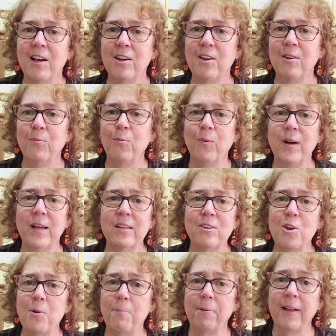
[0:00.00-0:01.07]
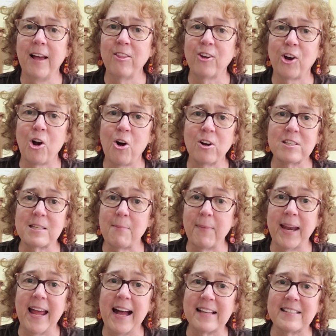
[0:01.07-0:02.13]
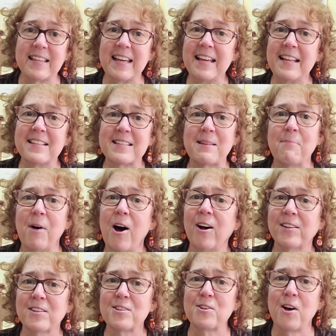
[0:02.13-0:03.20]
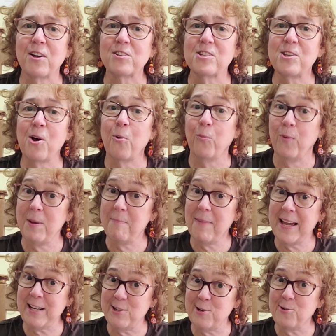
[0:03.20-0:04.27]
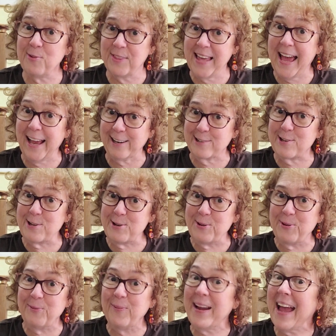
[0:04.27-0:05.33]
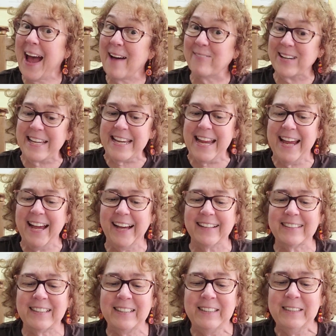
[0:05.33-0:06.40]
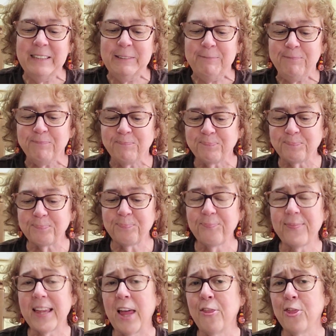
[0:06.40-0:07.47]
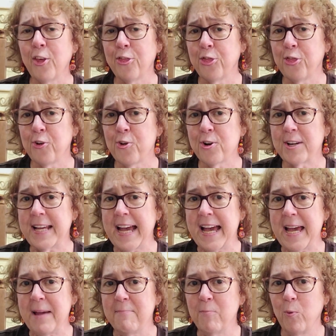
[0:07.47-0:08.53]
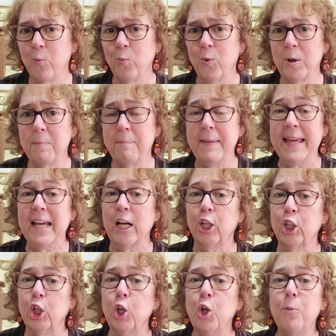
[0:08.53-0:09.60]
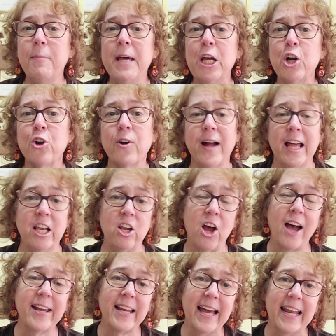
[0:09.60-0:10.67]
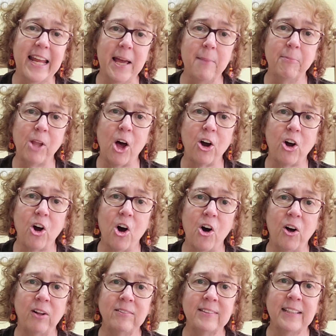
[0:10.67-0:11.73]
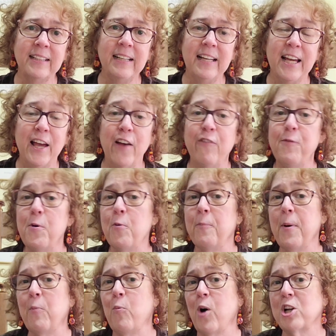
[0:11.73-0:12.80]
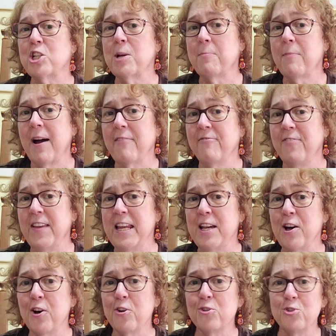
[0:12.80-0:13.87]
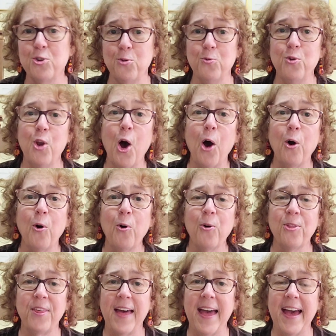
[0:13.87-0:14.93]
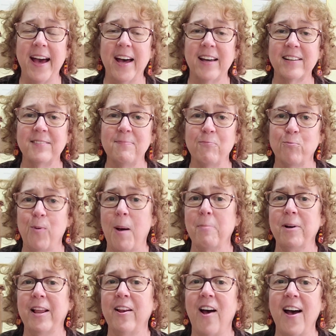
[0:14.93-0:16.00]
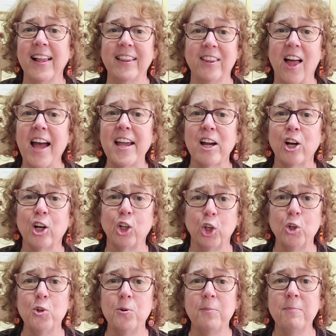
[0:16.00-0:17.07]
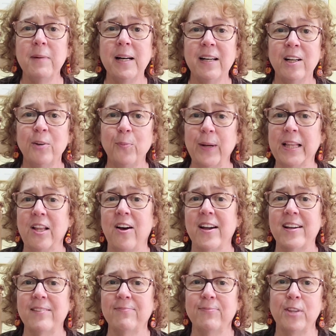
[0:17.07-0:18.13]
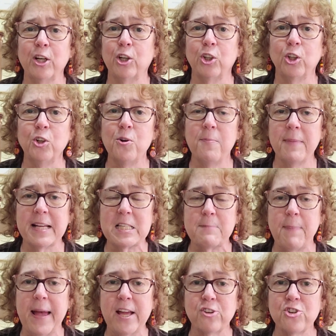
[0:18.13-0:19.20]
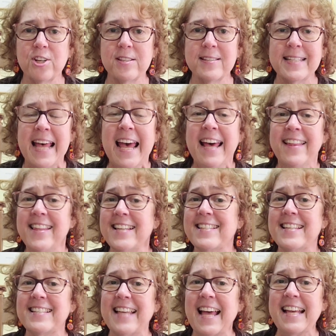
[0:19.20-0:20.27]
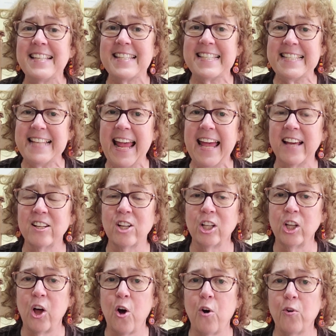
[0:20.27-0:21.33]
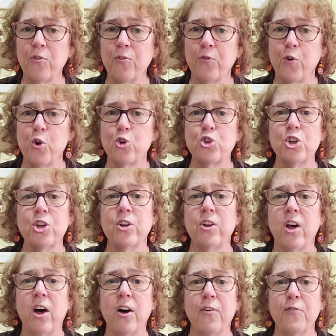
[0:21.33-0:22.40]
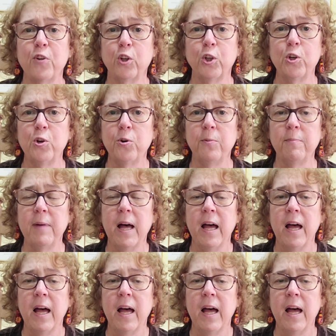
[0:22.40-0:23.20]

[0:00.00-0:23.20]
when you play the card, somebody has to eat some hot sauce. So we may do that too. We haven't yet. The third game would be Gloomier, A Night at Hemlock Hall. If you've been watching my videos, you know that Robert and I like Gloom. We like the Gloom expansions. This is a standalone version of Gloom